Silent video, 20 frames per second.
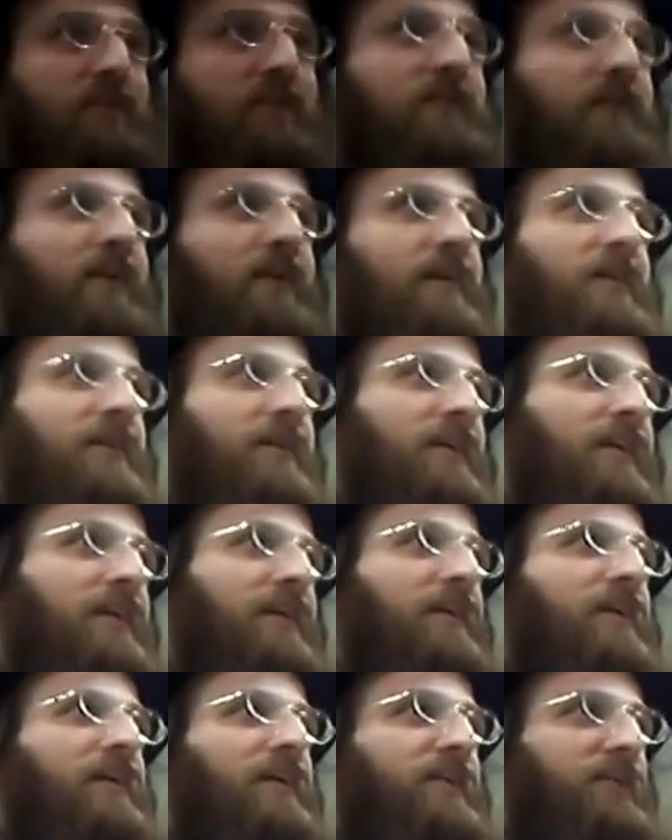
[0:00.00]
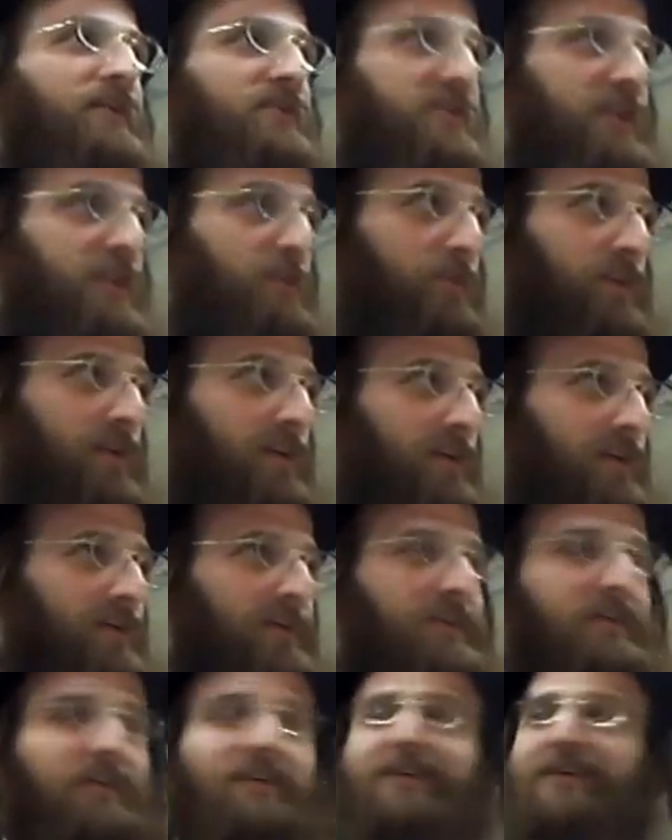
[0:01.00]
the day, they're sleeping.
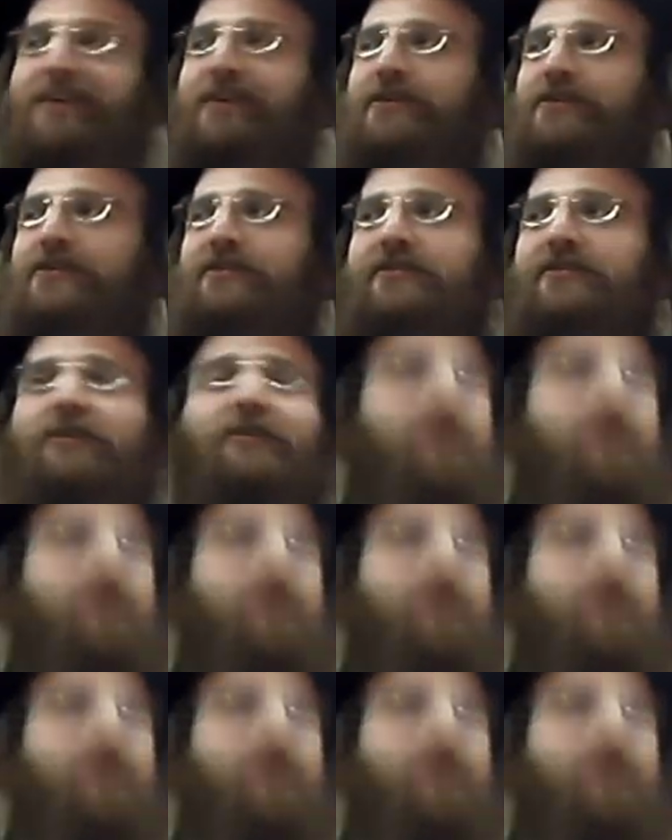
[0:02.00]
So